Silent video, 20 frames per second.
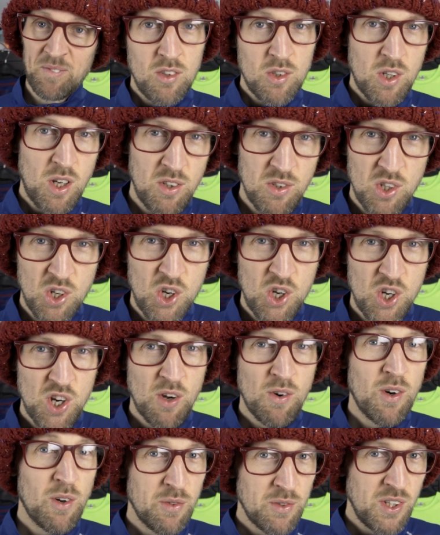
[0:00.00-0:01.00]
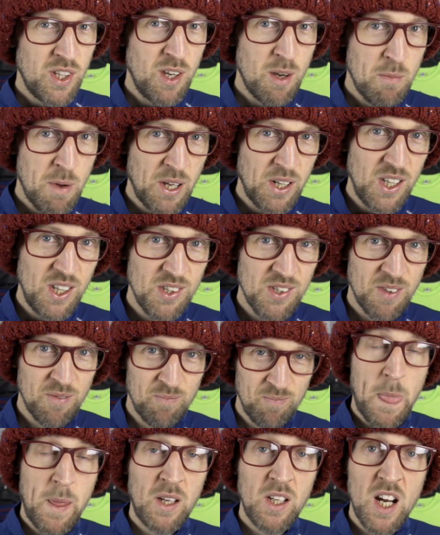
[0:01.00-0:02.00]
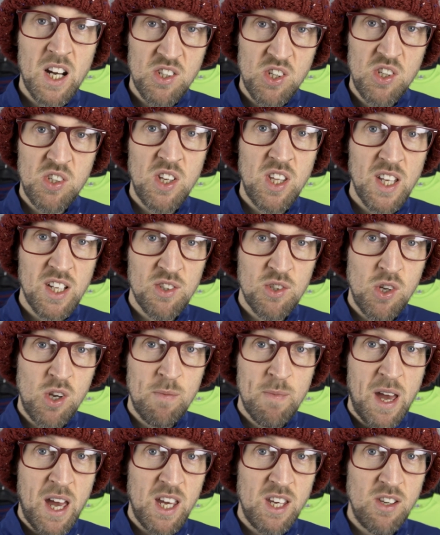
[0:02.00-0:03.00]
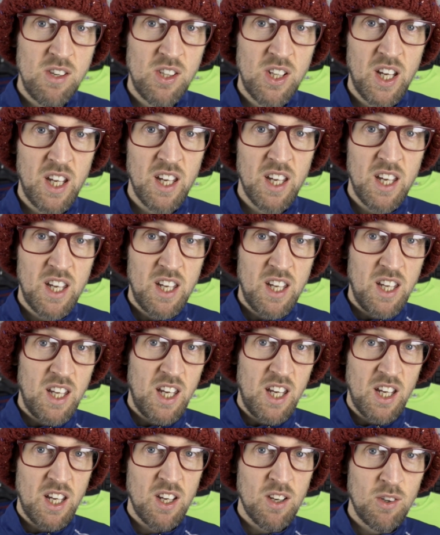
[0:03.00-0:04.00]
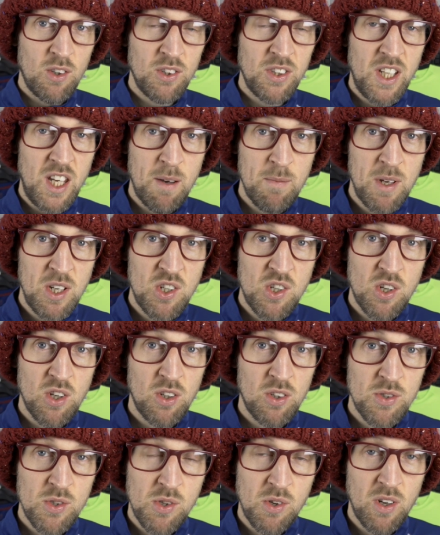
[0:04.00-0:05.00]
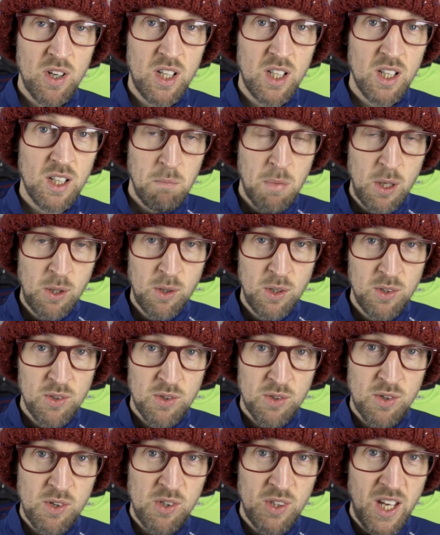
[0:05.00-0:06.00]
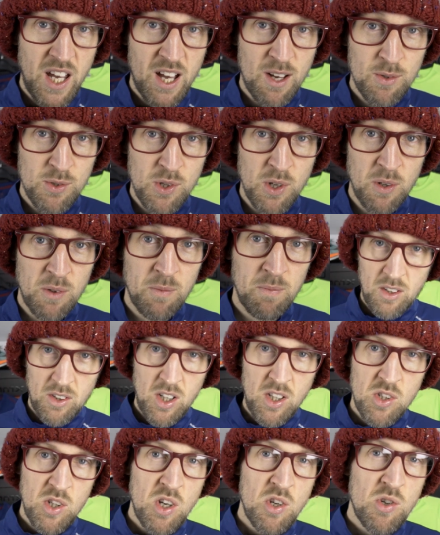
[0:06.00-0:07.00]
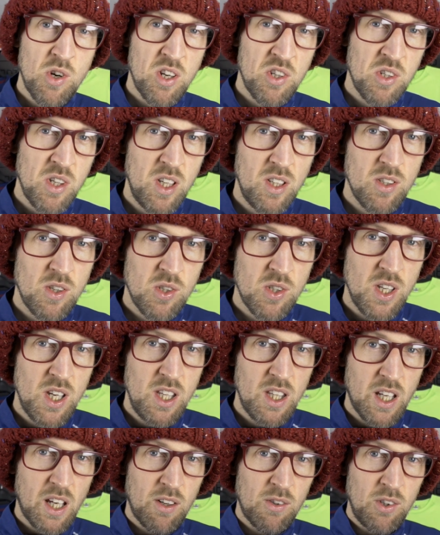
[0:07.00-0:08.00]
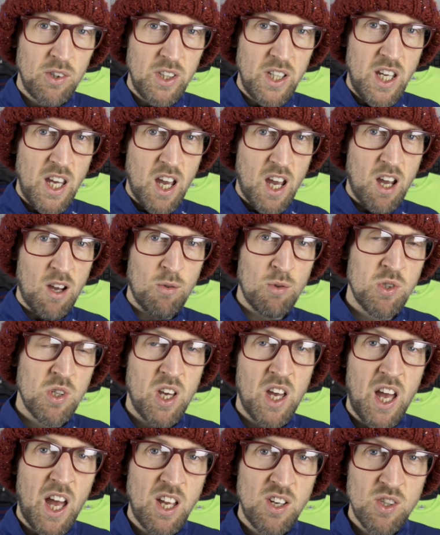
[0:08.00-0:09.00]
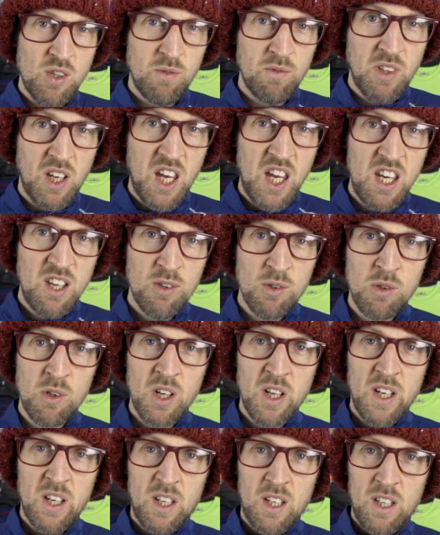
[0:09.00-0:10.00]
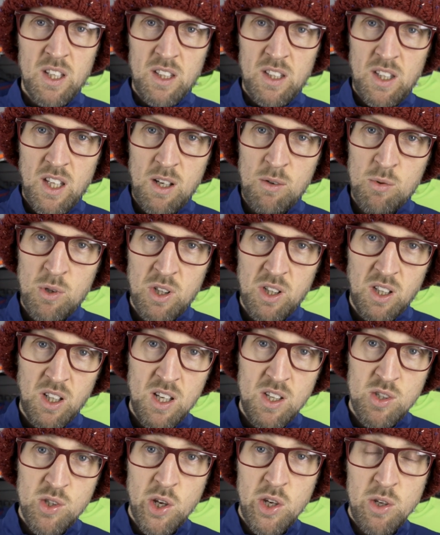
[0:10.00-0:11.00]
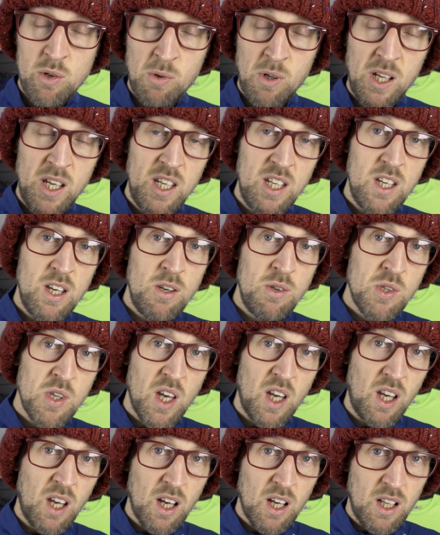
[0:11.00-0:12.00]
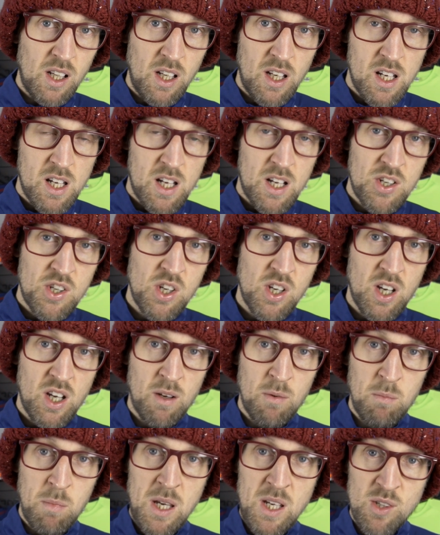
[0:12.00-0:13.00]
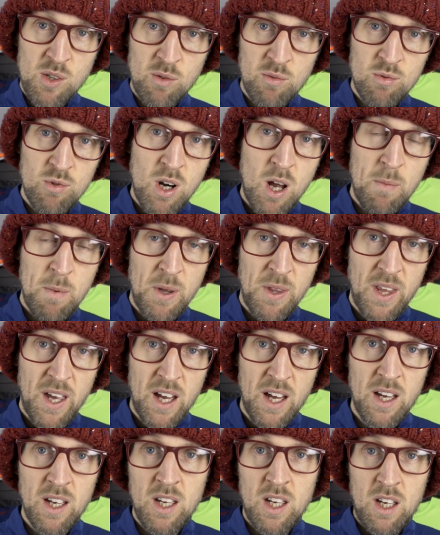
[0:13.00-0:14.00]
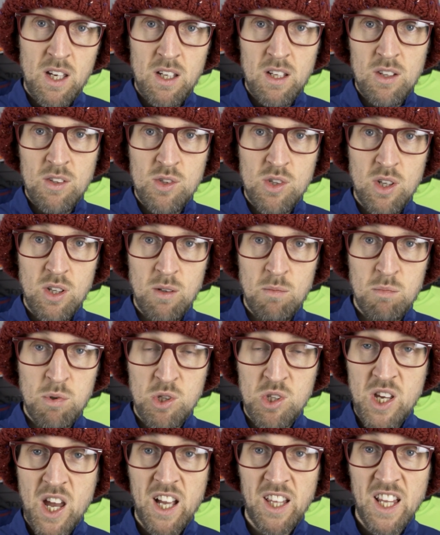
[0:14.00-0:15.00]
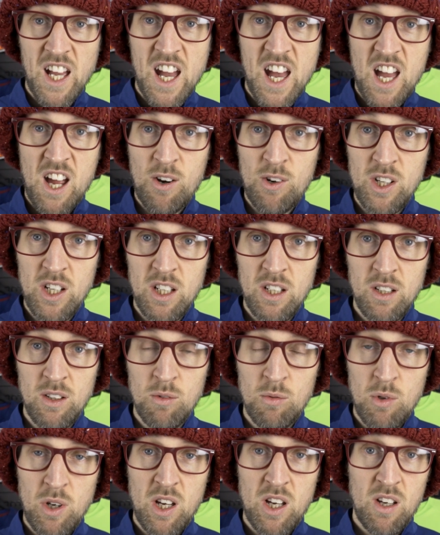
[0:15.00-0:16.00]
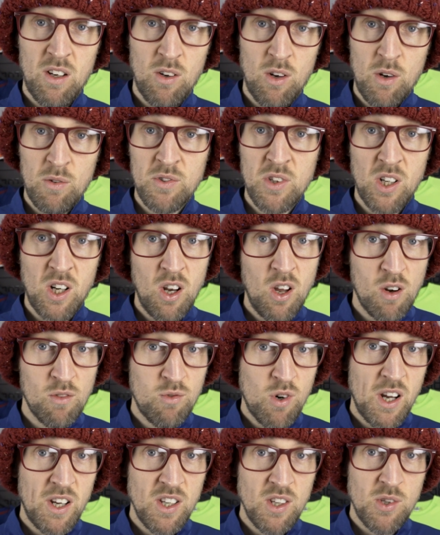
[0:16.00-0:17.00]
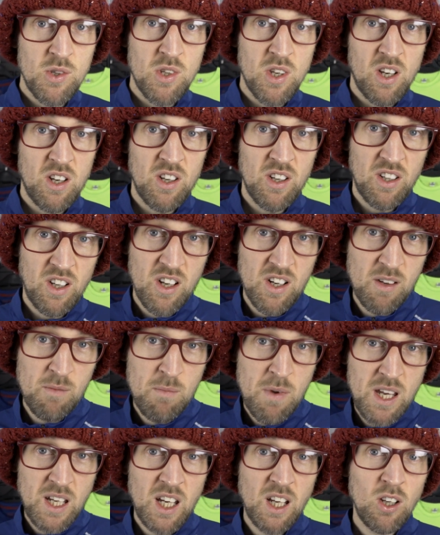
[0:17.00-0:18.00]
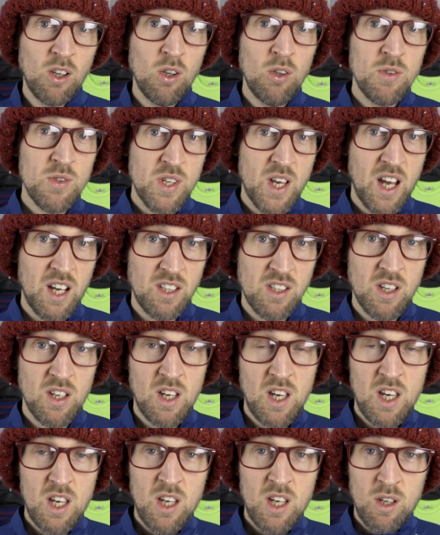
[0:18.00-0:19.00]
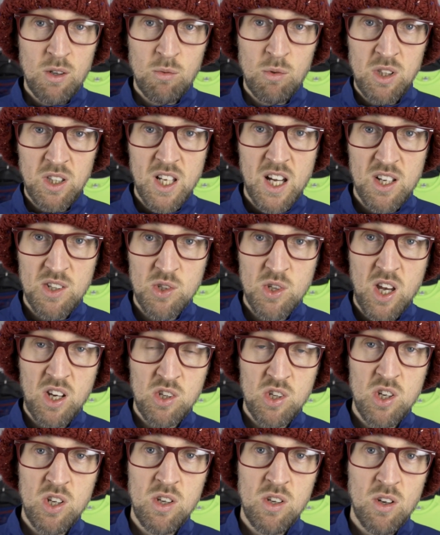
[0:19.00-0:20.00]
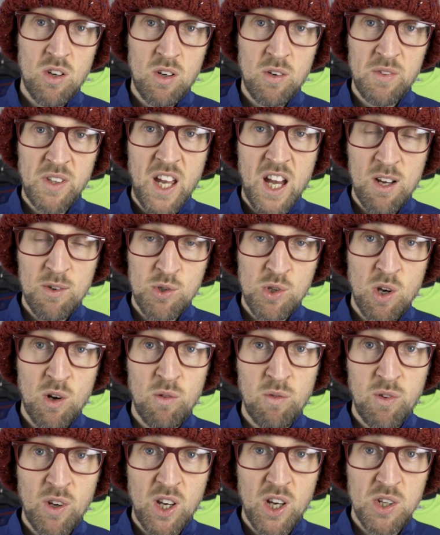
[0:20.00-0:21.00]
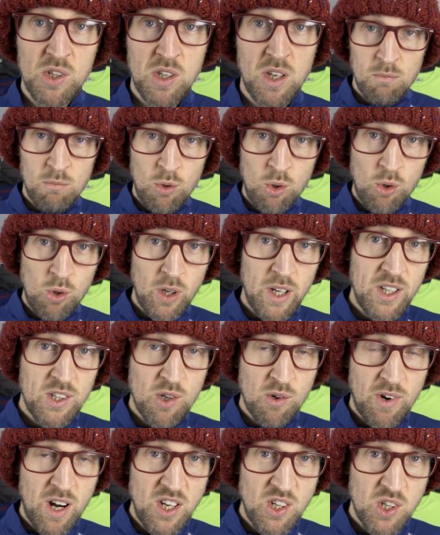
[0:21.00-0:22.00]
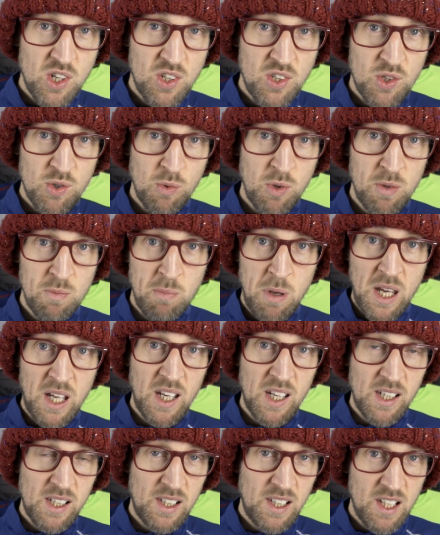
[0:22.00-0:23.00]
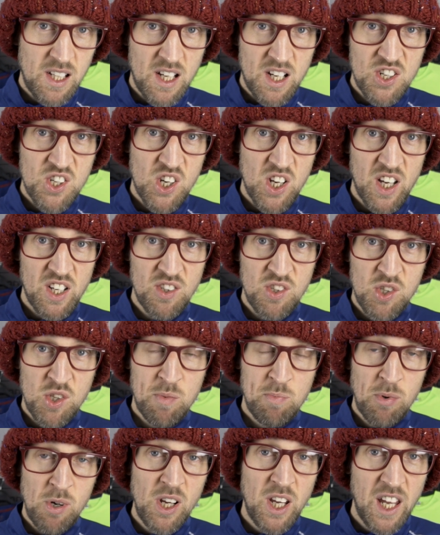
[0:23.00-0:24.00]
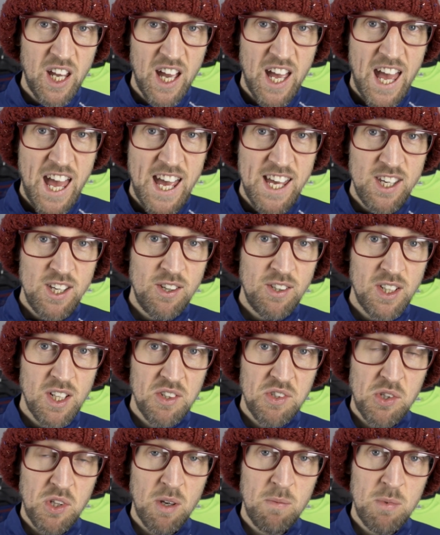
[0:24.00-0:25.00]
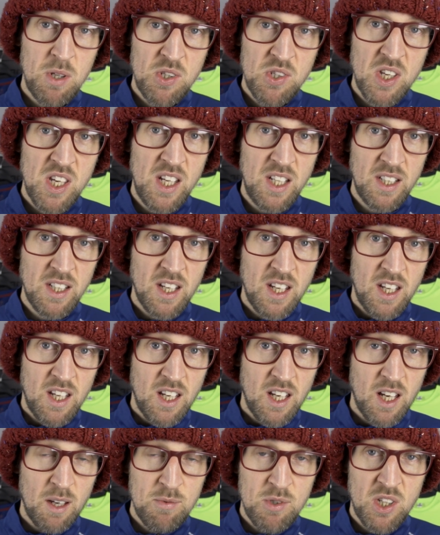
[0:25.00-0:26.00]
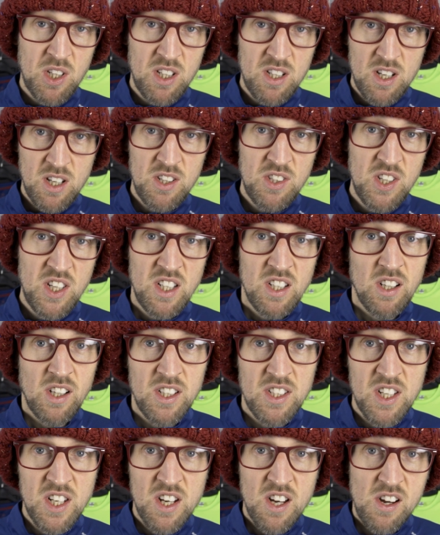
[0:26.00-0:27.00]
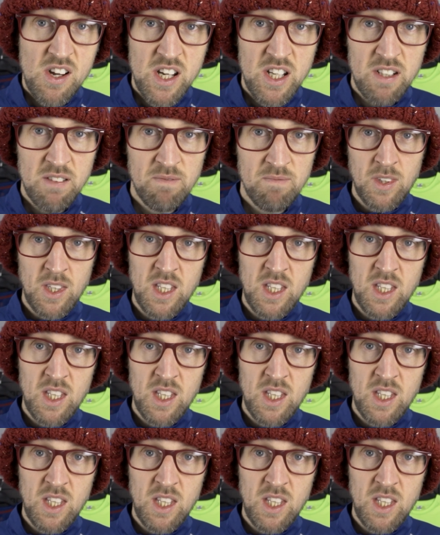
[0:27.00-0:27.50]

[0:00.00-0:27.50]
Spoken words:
Something to show off to your buddies. You can actually see that Zoom Air unit here on the image, on screen, poking through the outsole. I think it's interesting to see there on the outer edge of the heel, they were continually using a larger piece of rubber there to protect that area where often a lot of runners are kind of making contact with that section of the outsole first. More iterations with bigger, larger and springier air units can be seen up to 1999.